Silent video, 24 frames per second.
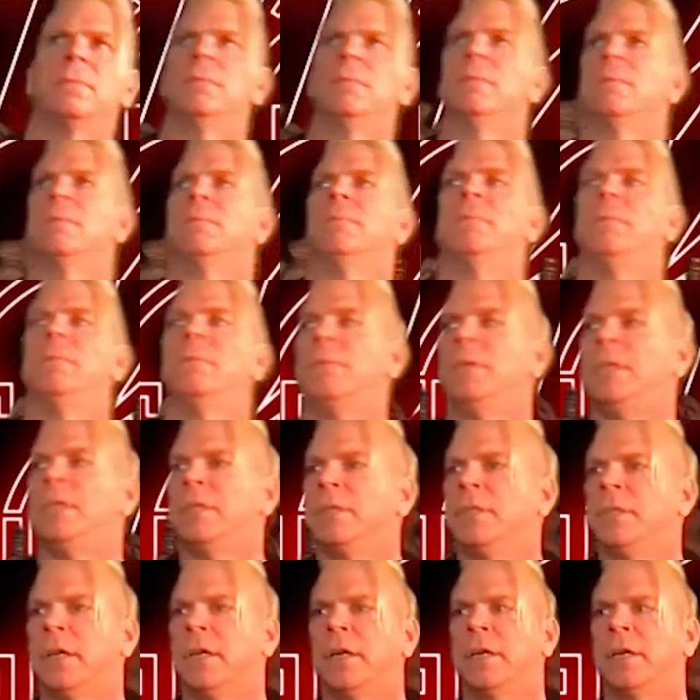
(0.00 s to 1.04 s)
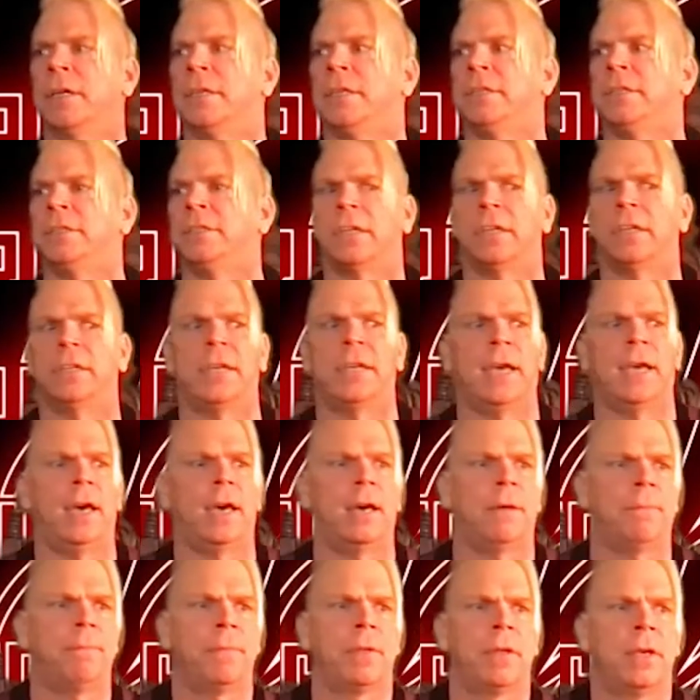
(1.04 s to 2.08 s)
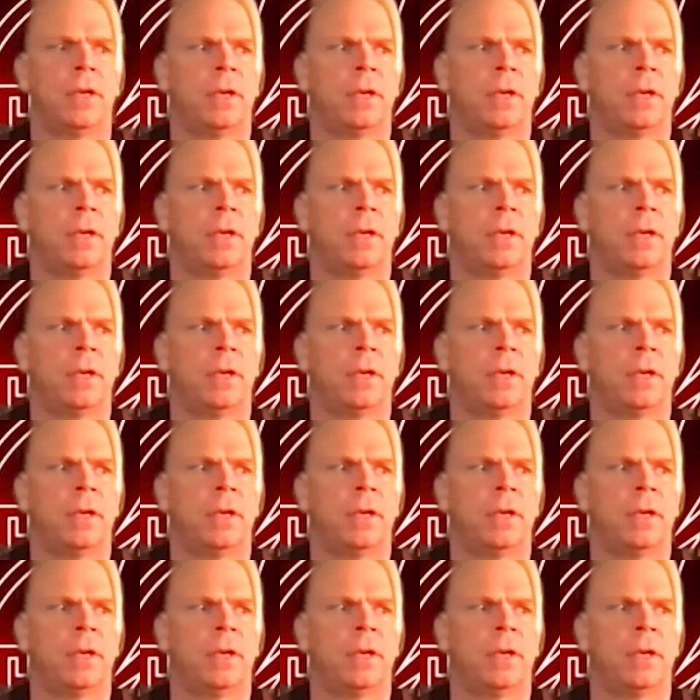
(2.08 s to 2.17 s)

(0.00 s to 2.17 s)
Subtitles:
Neil Young. He said, yeah,